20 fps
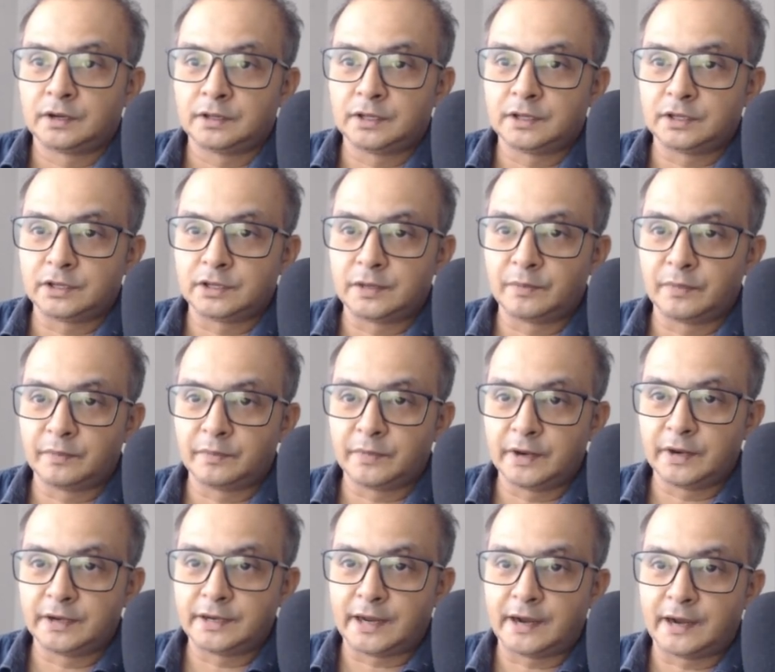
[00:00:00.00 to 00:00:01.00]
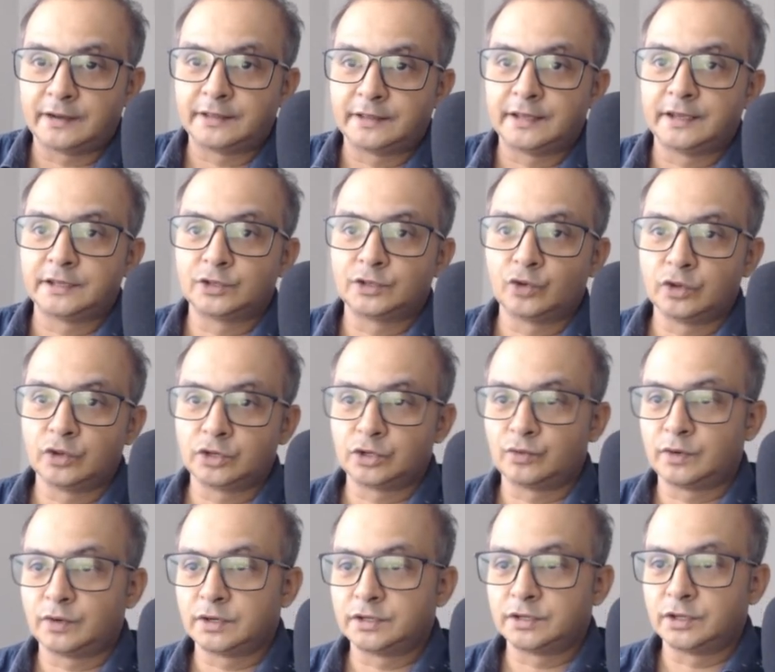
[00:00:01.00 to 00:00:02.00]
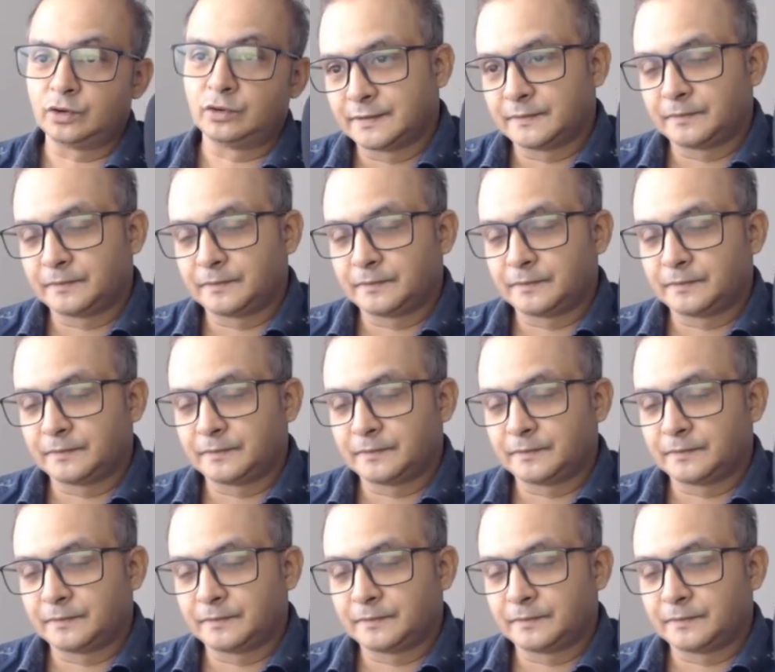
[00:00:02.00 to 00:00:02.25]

the entire thing is going towards 0.